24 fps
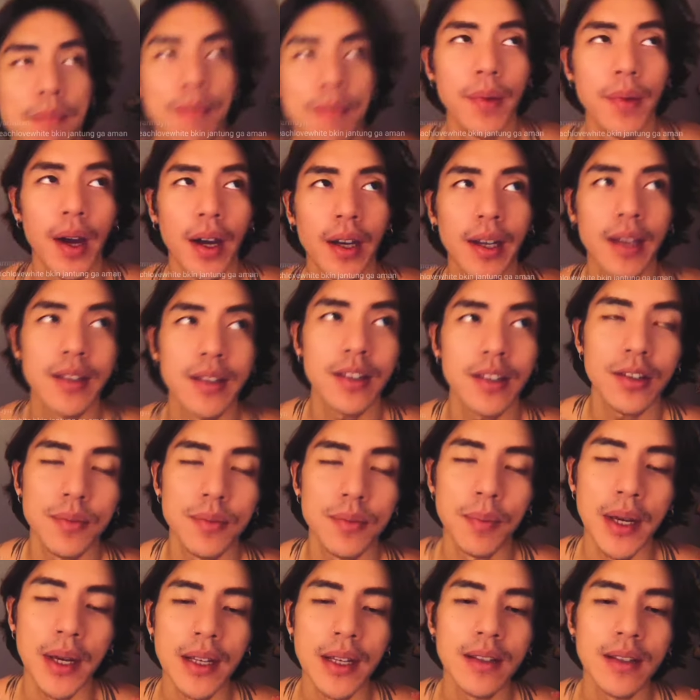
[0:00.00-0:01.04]
I guess just
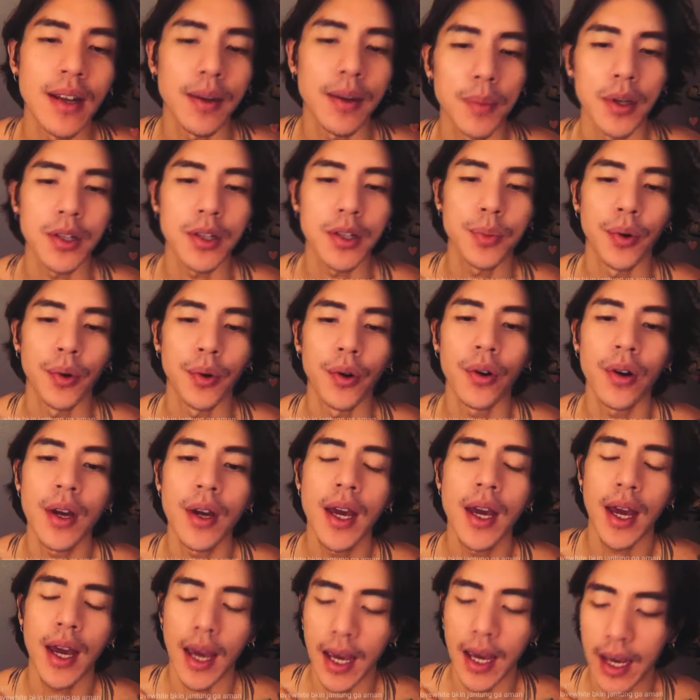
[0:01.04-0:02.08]
means that much more.
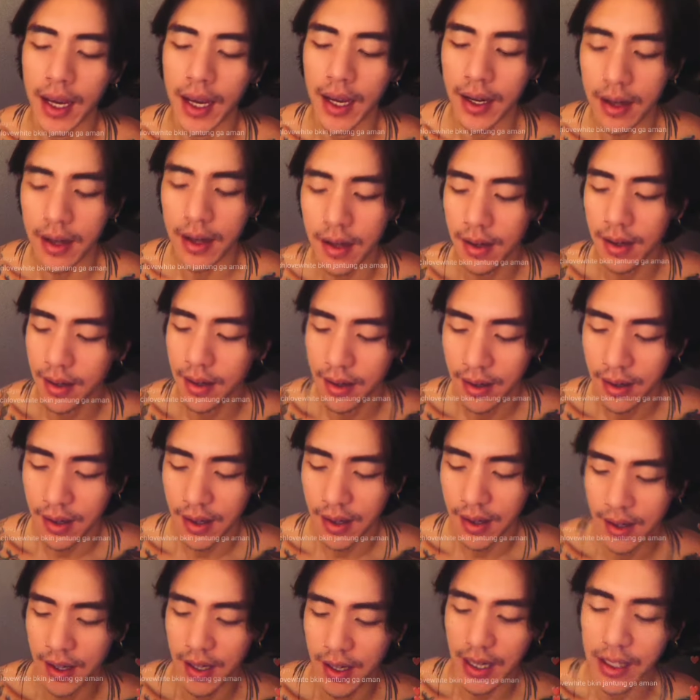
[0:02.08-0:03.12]
And
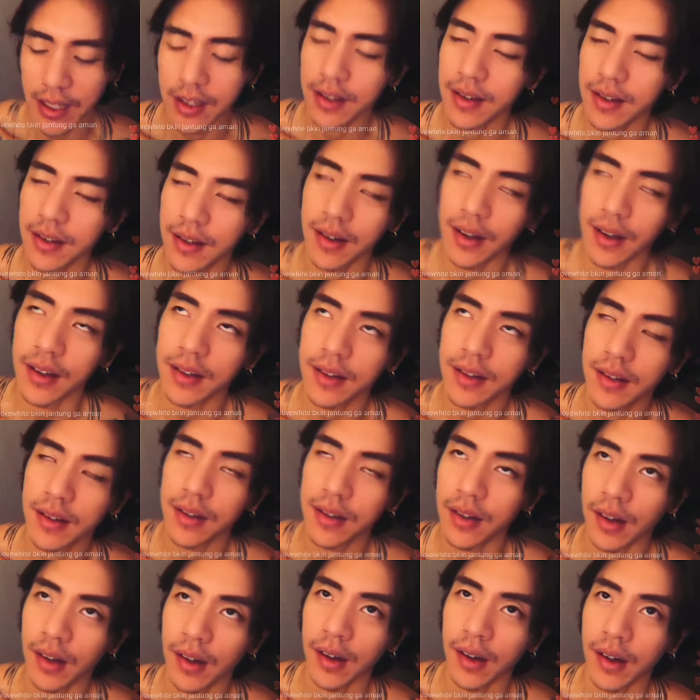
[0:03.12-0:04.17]
it's
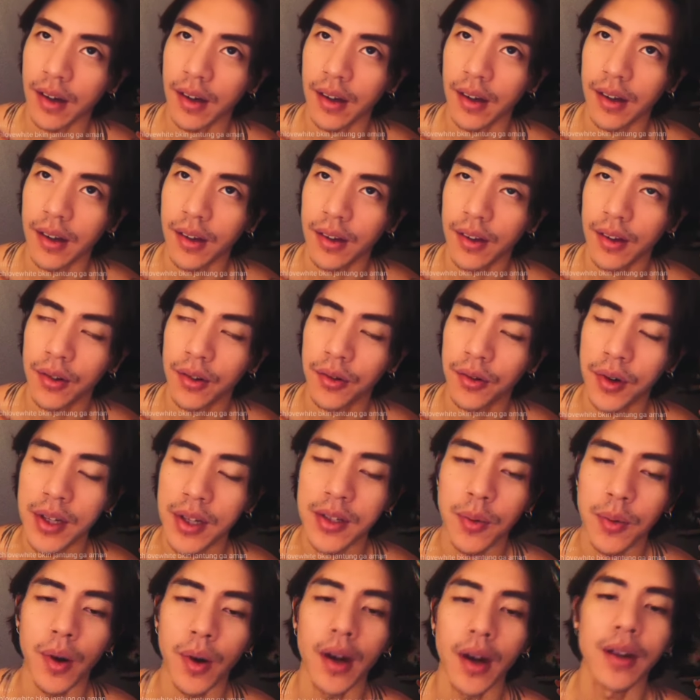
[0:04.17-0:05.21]
the
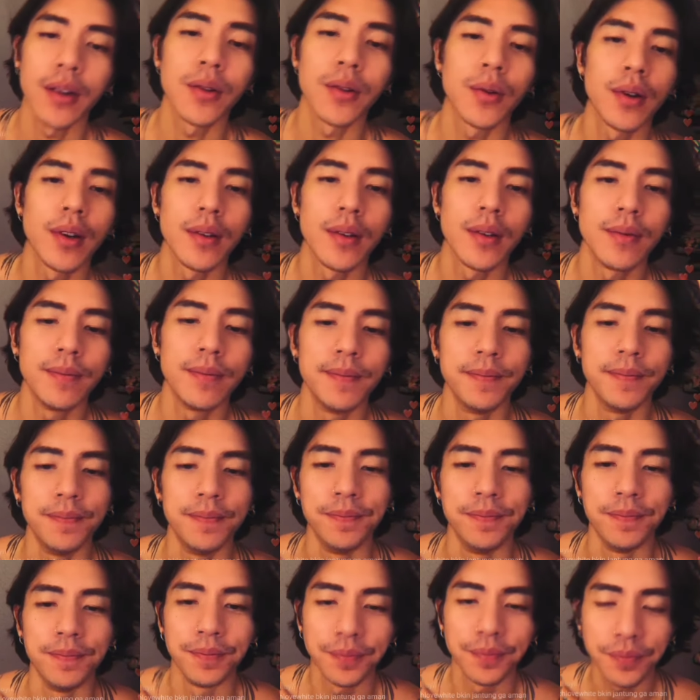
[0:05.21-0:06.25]
reason why I do it.
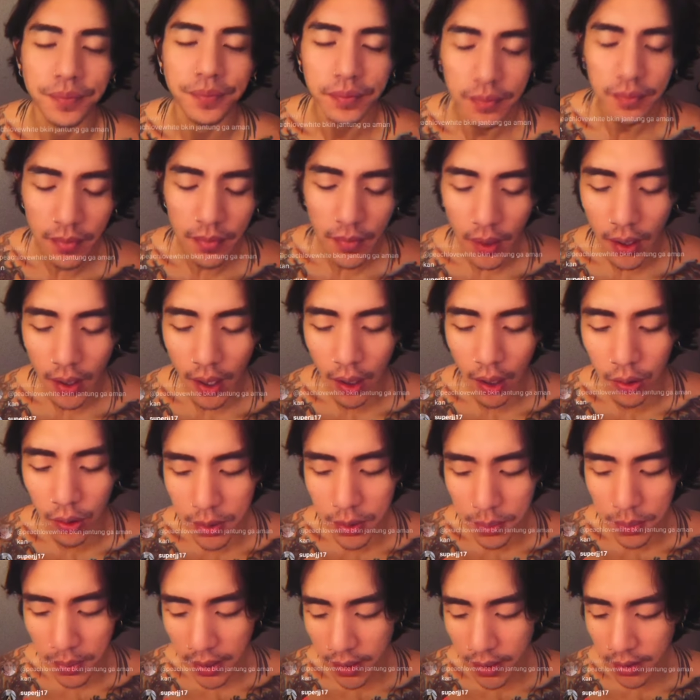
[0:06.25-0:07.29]
I'll
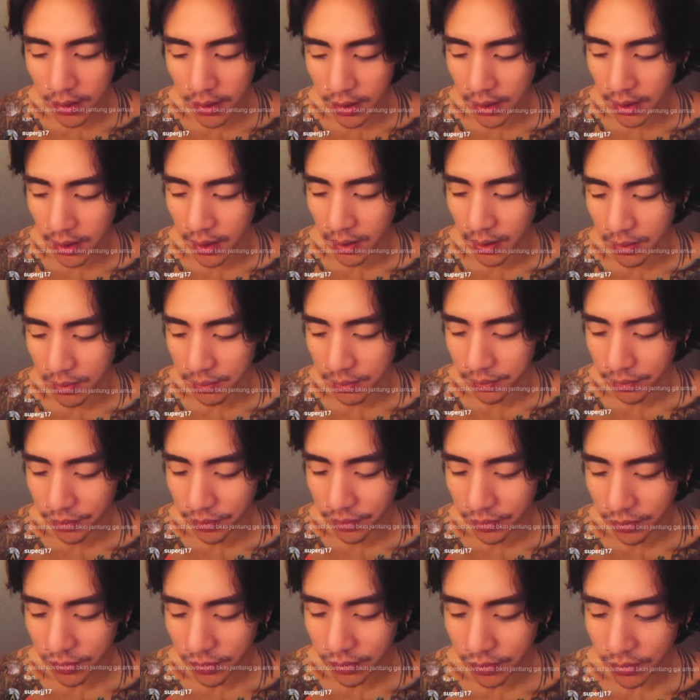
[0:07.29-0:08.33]
explain the
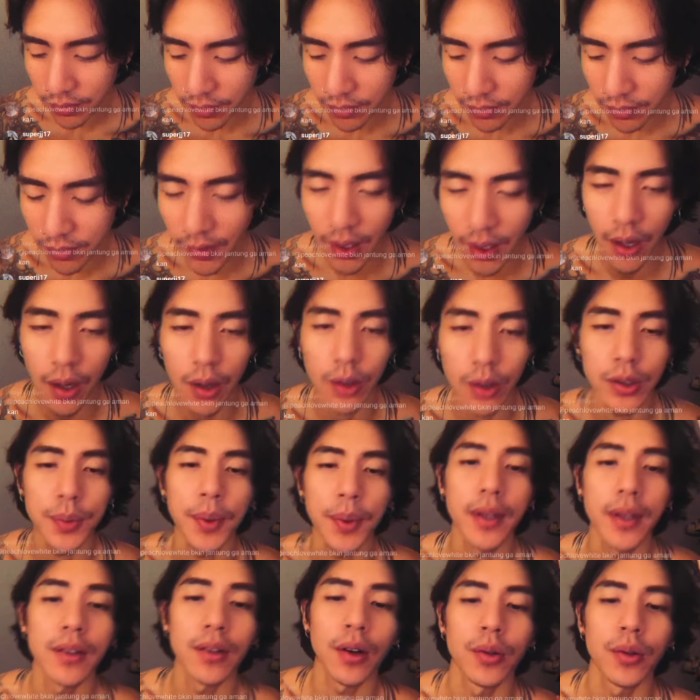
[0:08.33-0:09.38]

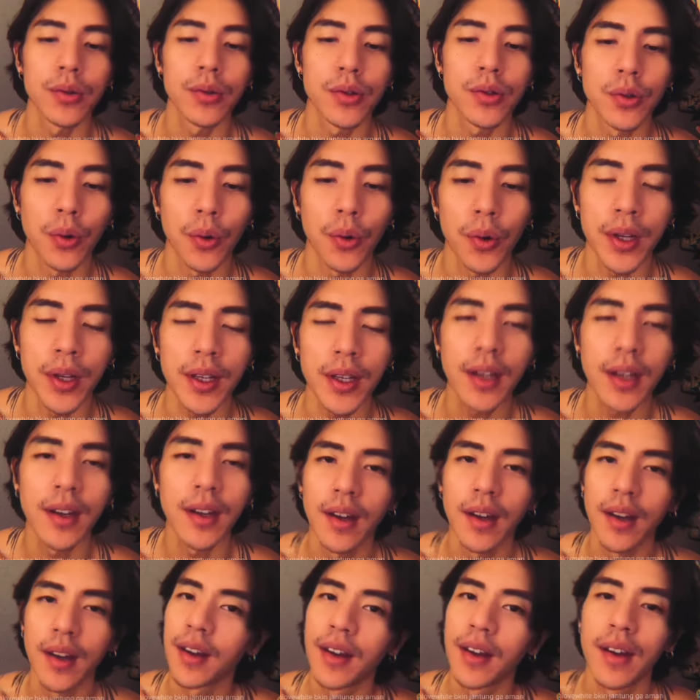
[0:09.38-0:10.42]
whole story
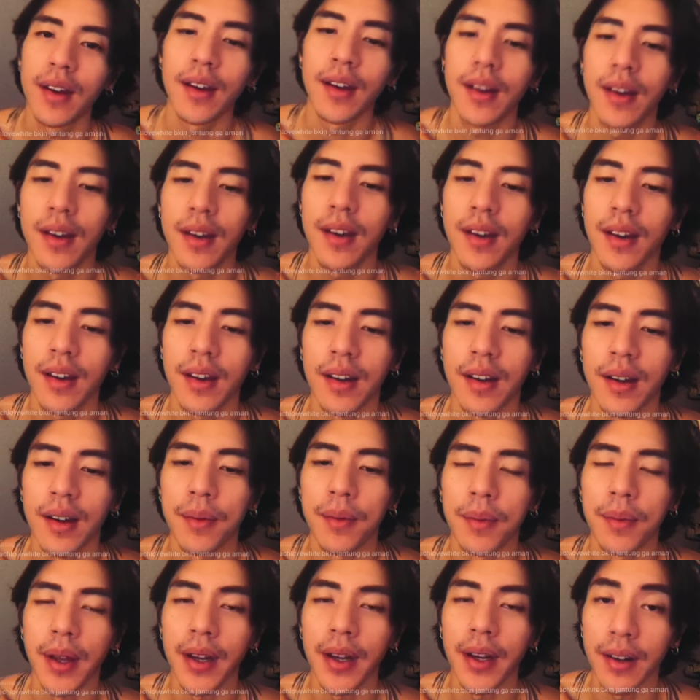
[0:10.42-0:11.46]

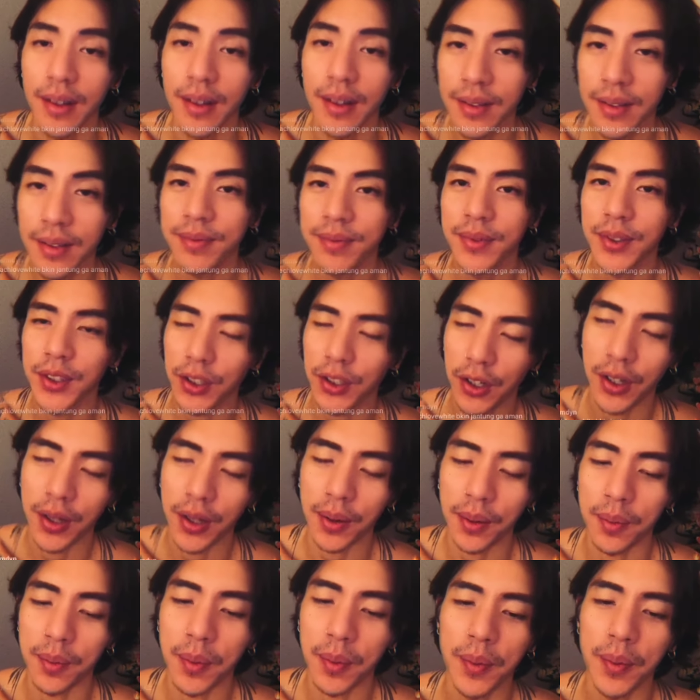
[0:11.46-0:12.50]
later. Sorry,
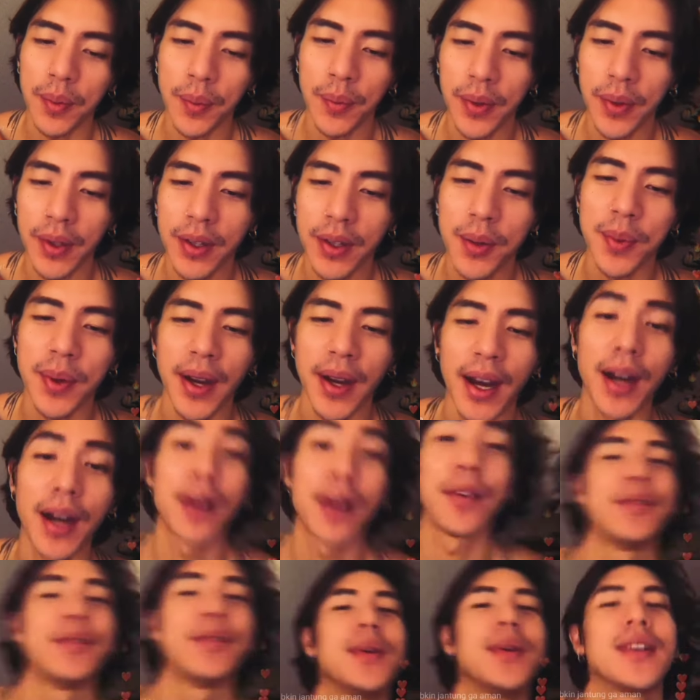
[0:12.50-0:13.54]
I'm a little bit out
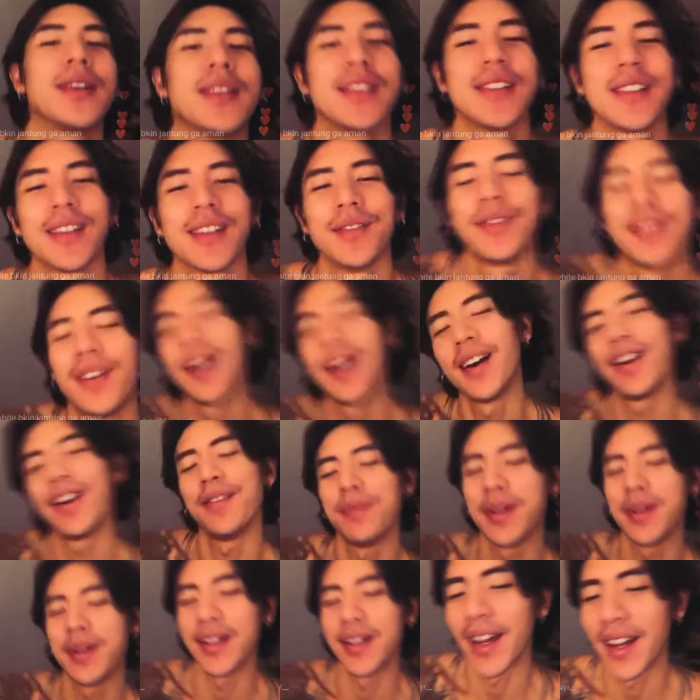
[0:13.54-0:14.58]
of it because I've
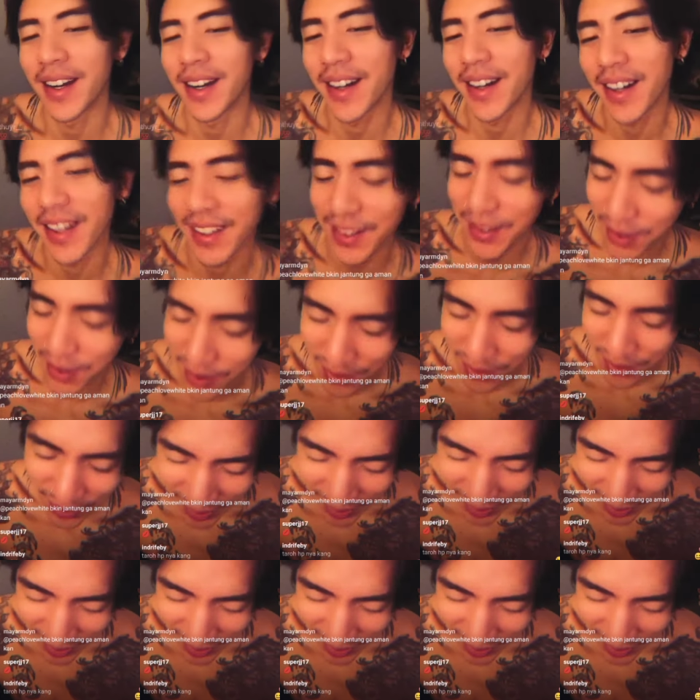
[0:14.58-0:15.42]
been editing to the very